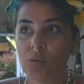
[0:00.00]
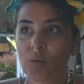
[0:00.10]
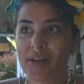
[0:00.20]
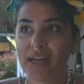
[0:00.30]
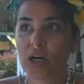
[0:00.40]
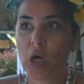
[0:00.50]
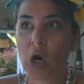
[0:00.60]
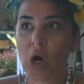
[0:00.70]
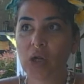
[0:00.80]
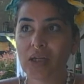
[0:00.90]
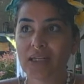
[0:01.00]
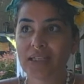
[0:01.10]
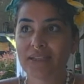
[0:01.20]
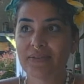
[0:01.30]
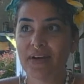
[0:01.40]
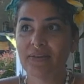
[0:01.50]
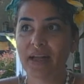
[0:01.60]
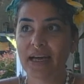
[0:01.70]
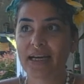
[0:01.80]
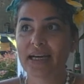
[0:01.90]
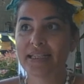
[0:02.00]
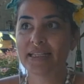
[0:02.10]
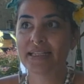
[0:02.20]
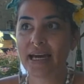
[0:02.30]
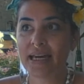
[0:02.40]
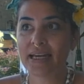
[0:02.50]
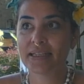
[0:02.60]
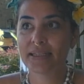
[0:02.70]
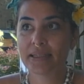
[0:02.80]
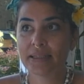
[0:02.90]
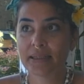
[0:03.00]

what they call of like a second